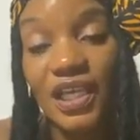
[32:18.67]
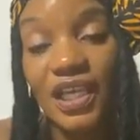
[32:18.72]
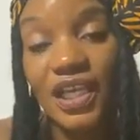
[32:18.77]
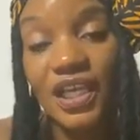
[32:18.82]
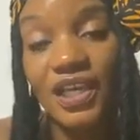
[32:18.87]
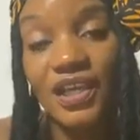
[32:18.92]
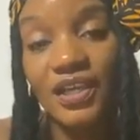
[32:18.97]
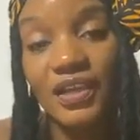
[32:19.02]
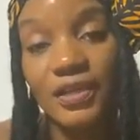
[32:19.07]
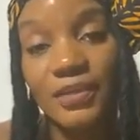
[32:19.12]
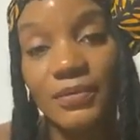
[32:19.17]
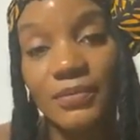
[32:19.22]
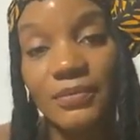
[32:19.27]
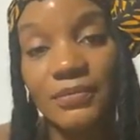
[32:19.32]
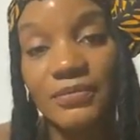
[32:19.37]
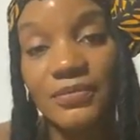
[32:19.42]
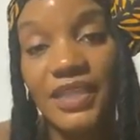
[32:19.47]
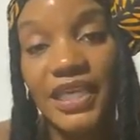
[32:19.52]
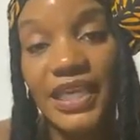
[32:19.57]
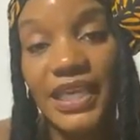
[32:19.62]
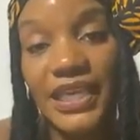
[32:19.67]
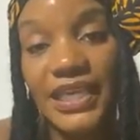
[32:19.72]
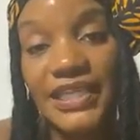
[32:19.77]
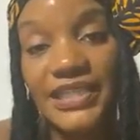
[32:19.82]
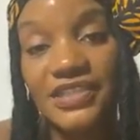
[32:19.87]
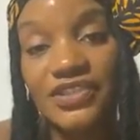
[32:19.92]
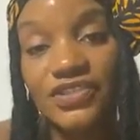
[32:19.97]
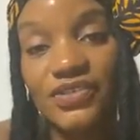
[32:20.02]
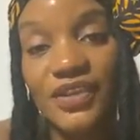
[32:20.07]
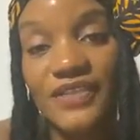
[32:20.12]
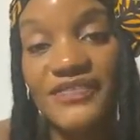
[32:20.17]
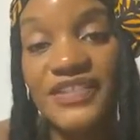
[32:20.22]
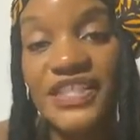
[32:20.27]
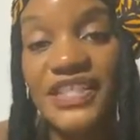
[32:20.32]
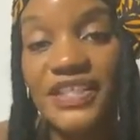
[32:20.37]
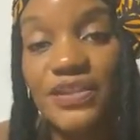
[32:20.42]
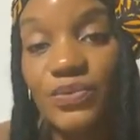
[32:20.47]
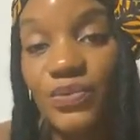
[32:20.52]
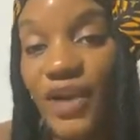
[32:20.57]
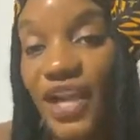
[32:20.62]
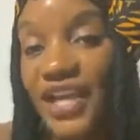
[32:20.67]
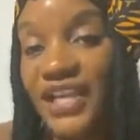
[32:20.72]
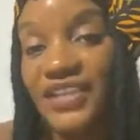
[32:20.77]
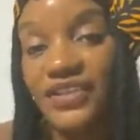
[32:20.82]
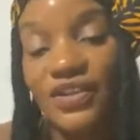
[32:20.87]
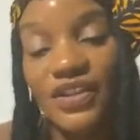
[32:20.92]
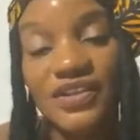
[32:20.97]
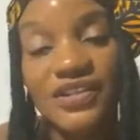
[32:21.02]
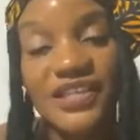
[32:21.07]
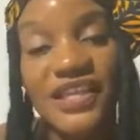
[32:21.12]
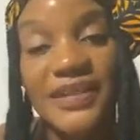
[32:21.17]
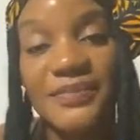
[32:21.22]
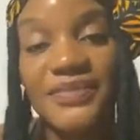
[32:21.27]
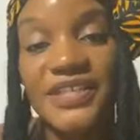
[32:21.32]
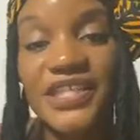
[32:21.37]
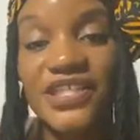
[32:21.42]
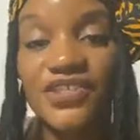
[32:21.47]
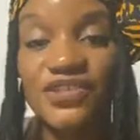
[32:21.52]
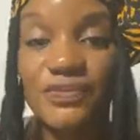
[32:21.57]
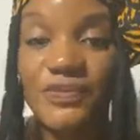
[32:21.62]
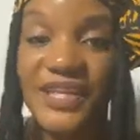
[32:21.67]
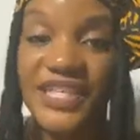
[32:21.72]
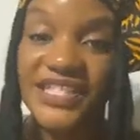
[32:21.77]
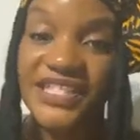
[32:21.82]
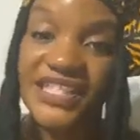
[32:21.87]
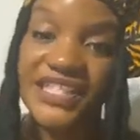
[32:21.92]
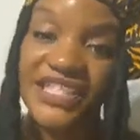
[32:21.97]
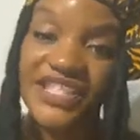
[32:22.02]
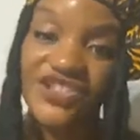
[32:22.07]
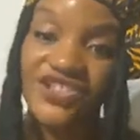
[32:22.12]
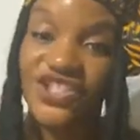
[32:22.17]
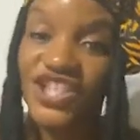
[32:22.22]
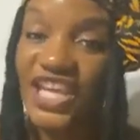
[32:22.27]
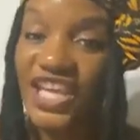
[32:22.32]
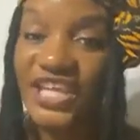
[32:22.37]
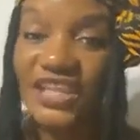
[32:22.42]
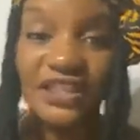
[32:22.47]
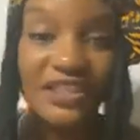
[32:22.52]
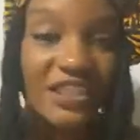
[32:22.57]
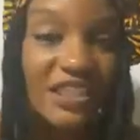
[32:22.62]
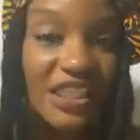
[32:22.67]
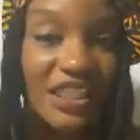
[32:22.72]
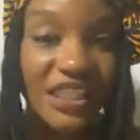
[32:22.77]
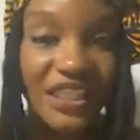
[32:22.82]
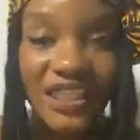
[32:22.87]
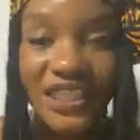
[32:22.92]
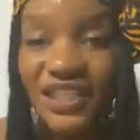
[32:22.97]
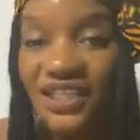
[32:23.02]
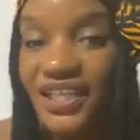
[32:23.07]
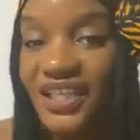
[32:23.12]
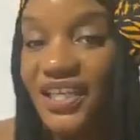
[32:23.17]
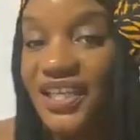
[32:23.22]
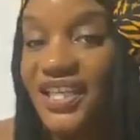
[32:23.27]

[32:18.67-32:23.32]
And you have to eat right and all of that because you're basically channeling